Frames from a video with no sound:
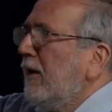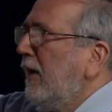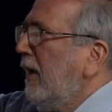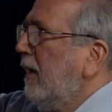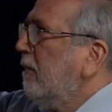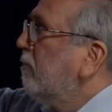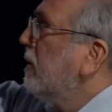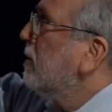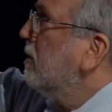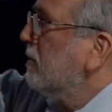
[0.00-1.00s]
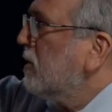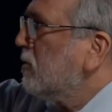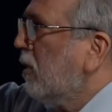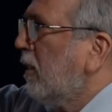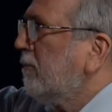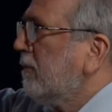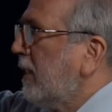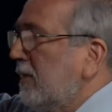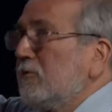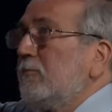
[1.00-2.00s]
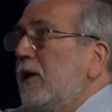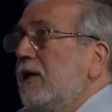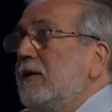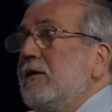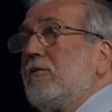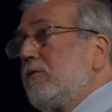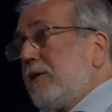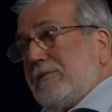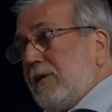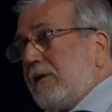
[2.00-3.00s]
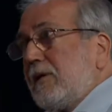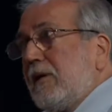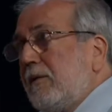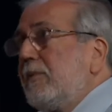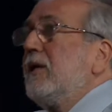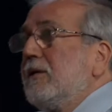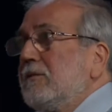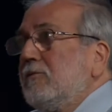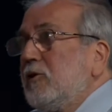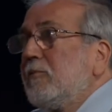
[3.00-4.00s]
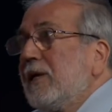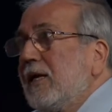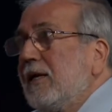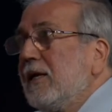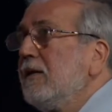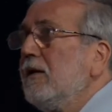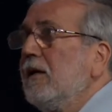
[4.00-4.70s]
And if we turn this off, like Japan did, or like, I mean, Germany did,